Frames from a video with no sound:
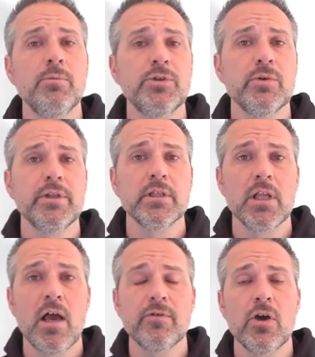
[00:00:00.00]
I'm doing the
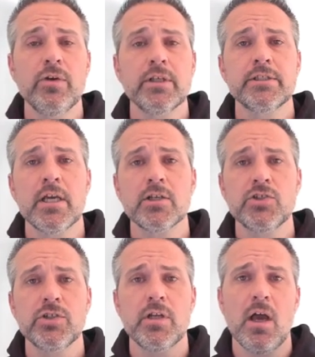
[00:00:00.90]
live coding
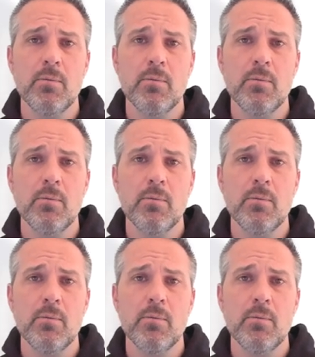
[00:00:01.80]
section,